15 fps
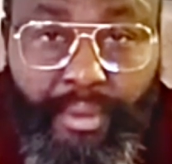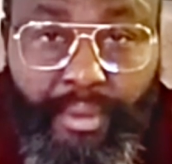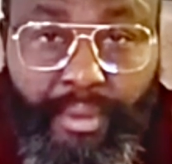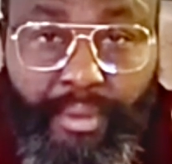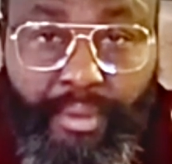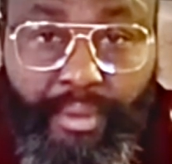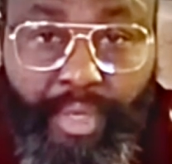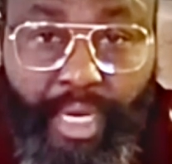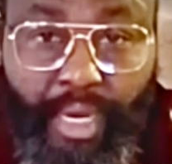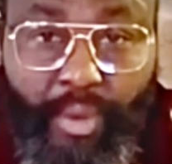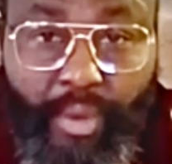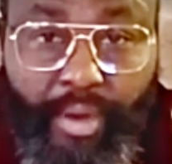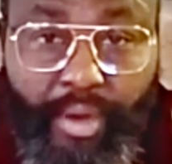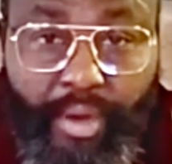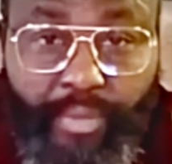you
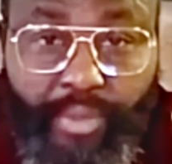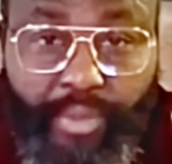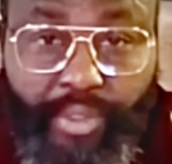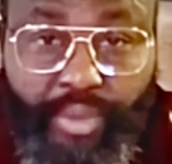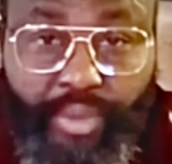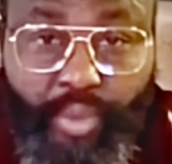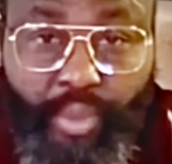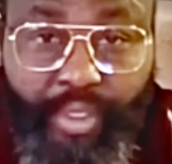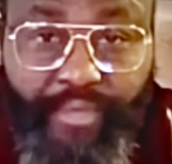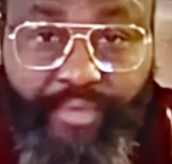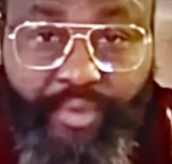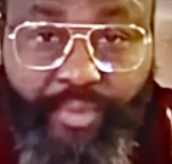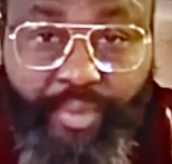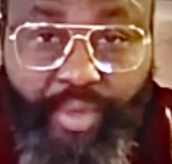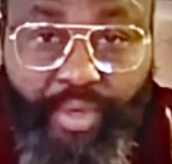are welcome to this
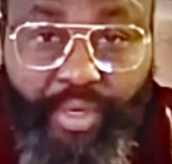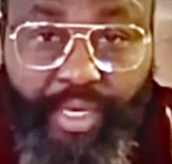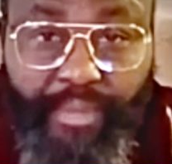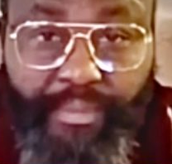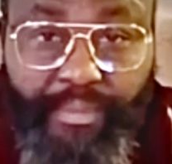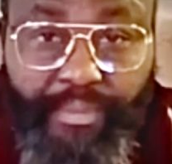wonderful program.